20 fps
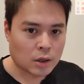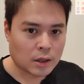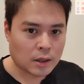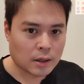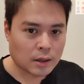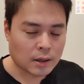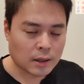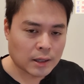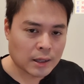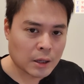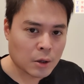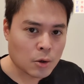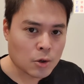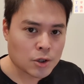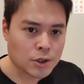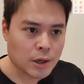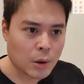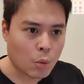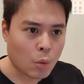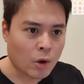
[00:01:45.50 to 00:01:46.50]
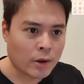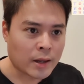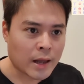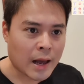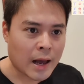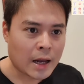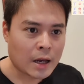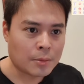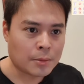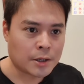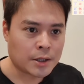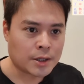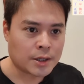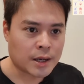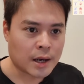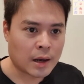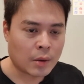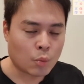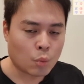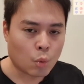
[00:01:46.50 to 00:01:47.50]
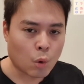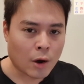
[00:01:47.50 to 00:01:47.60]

it denotes that one element and